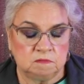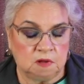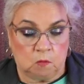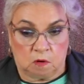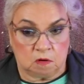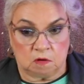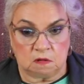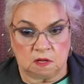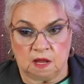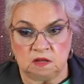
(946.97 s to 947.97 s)
They weren't good.
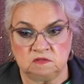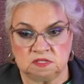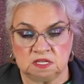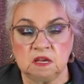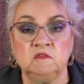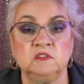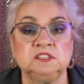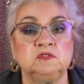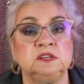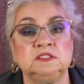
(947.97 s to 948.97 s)
And I just getting
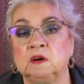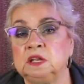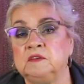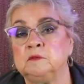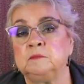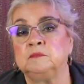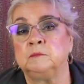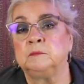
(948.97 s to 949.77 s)
frustrated so I didn't even